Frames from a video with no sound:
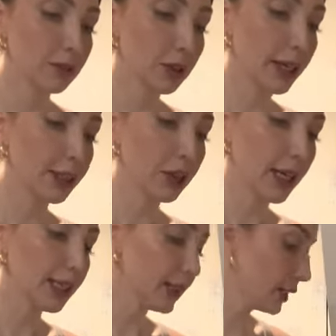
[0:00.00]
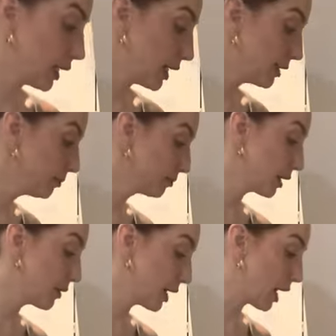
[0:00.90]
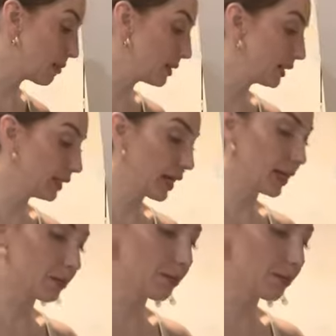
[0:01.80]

right, so that's done. And then I'm gonna take